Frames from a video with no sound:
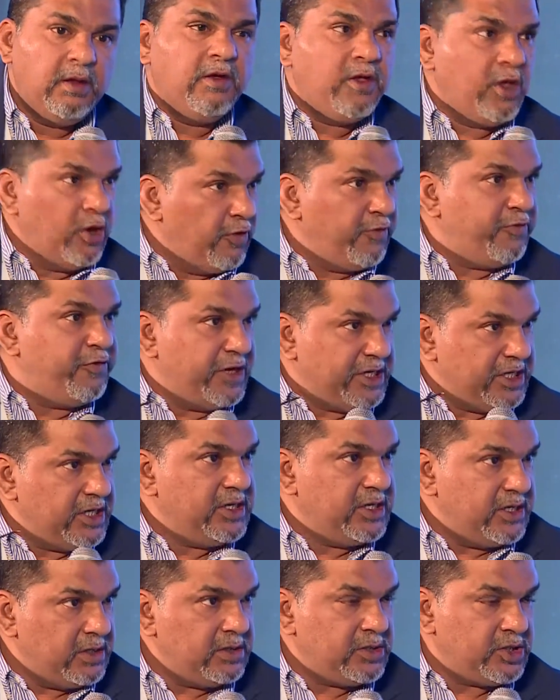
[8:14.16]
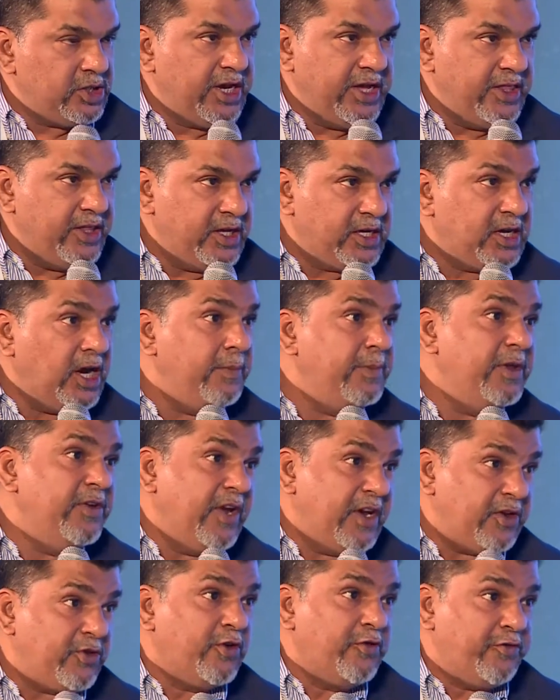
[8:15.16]
you know, fitted together. It can't be
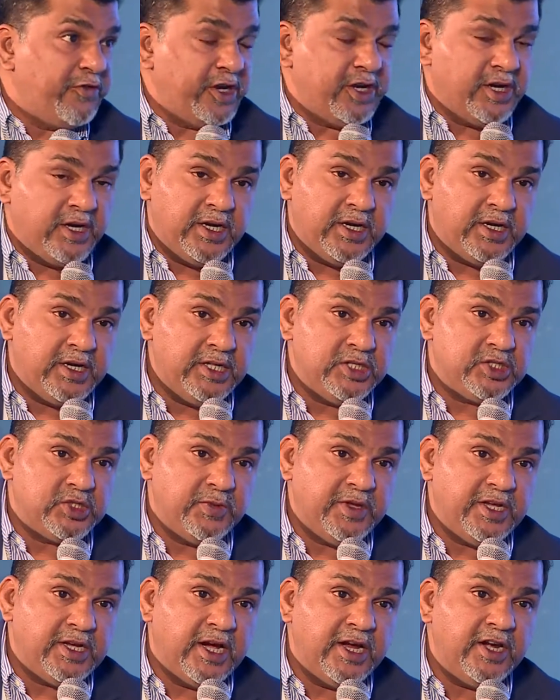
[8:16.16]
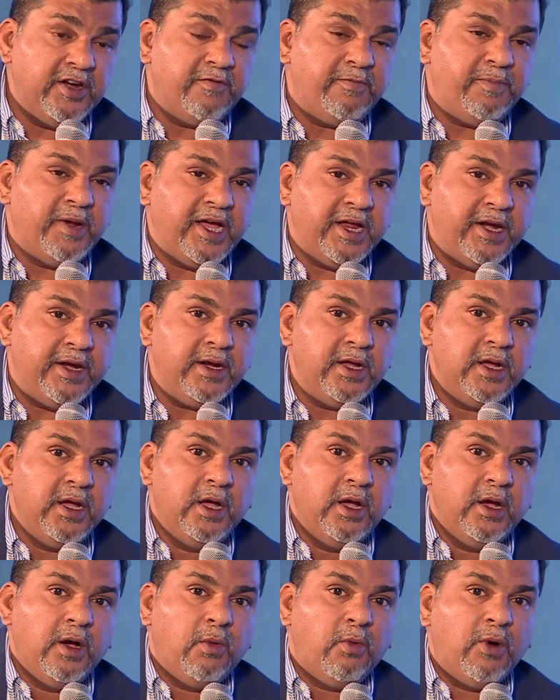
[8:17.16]
retrofitted. It needs to be kind of planned.
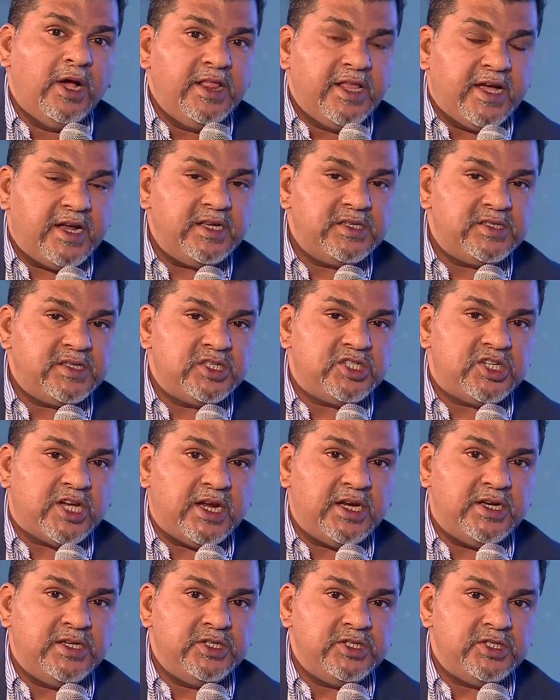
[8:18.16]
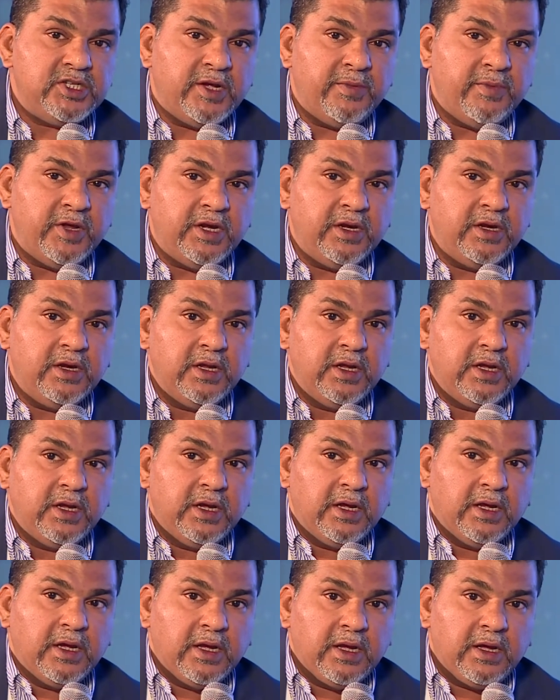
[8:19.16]
While that is a challenge, I mean,
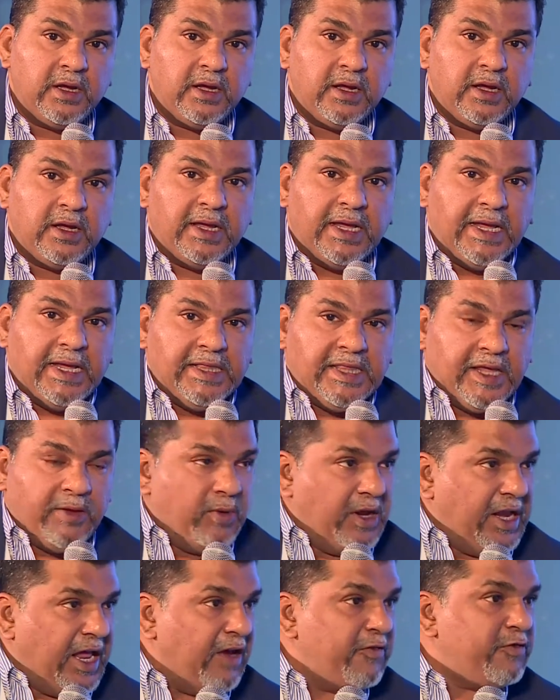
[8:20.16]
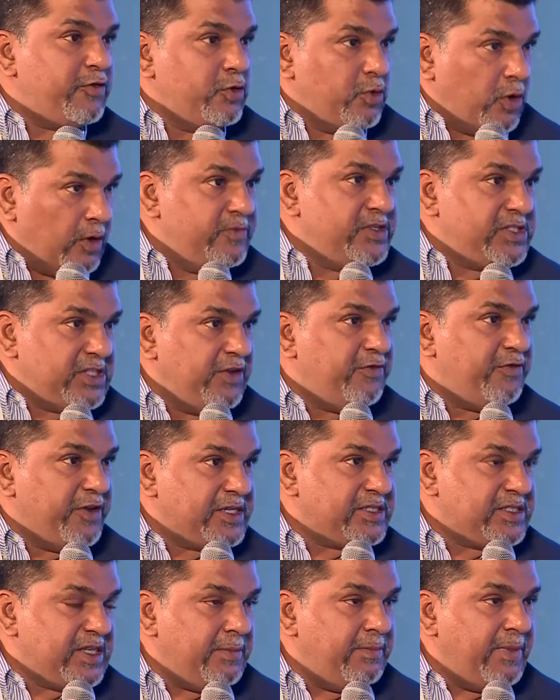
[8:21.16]
they will have to obviously
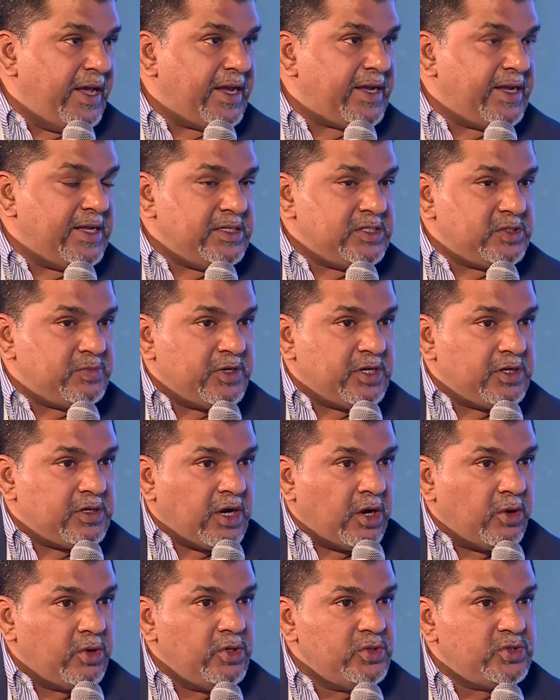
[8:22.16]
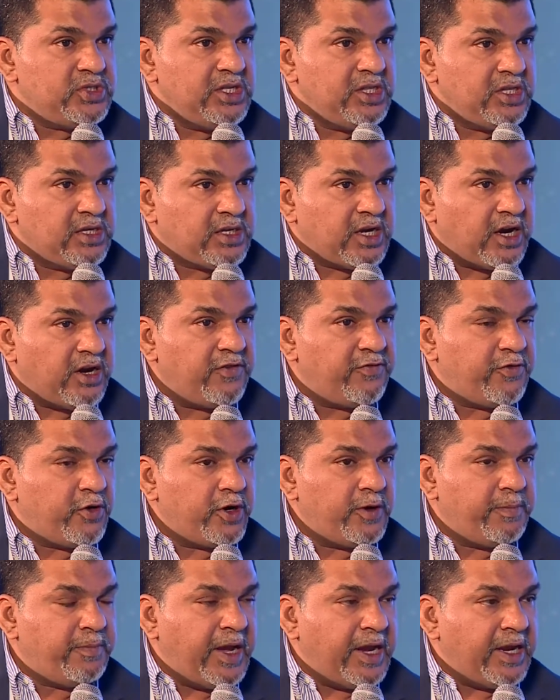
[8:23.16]
fix their back ends, but how do you see the tariff
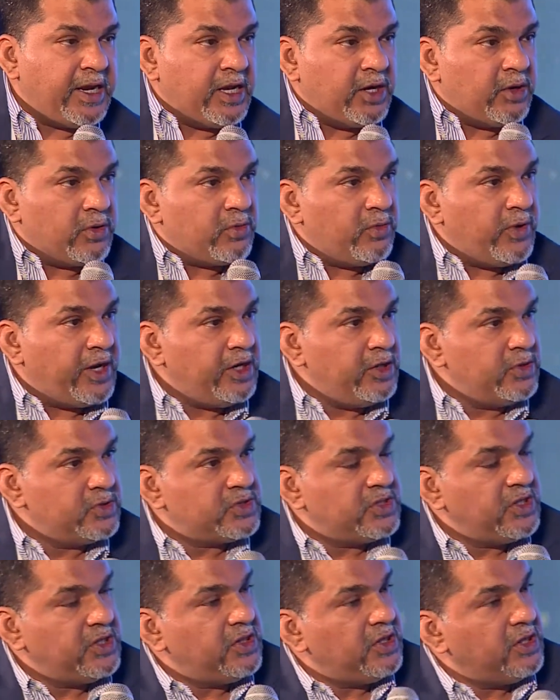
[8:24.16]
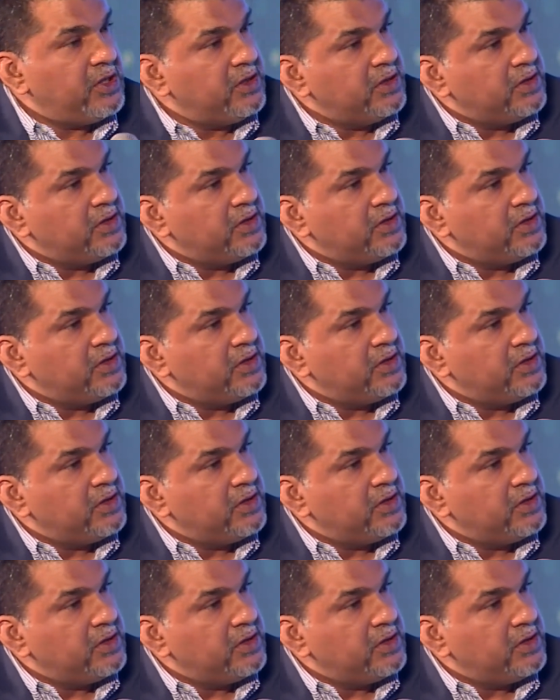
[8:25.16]
order panning out? Where do you see the...